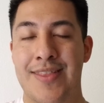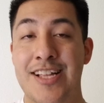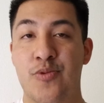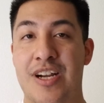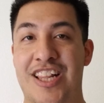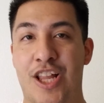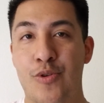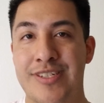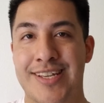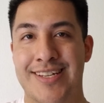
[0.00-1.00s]
That's what
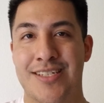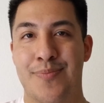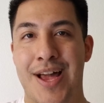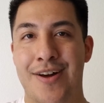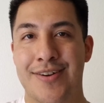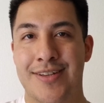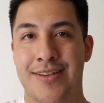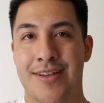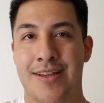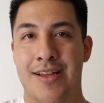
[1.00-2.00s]
closing is about.
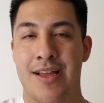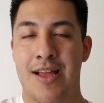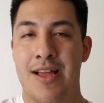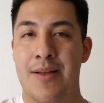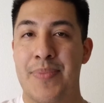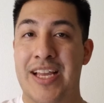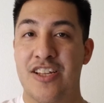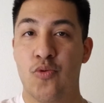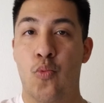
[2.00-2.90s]
Because